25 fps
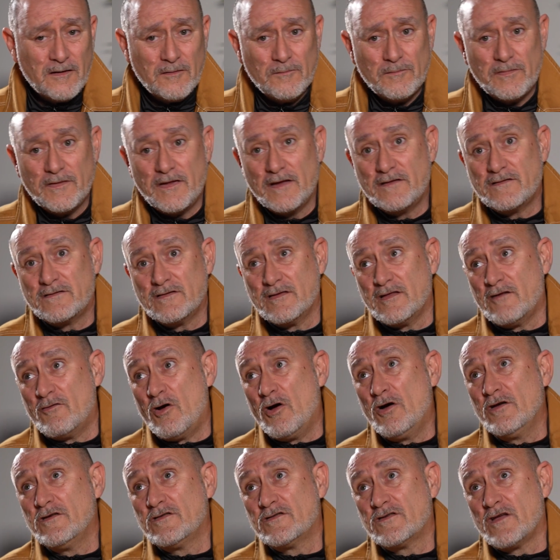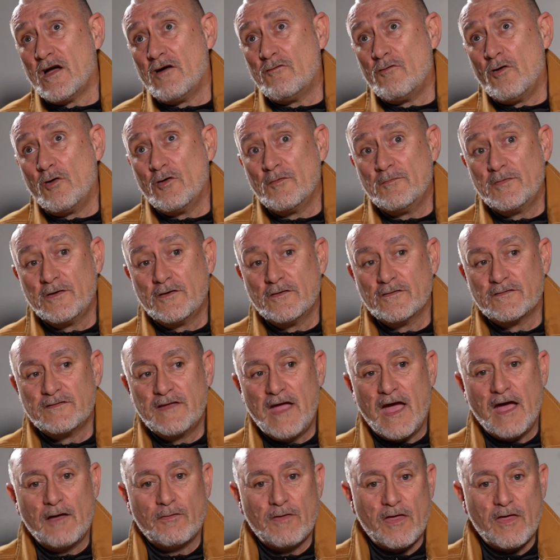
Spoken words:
but their eyes start rolling because now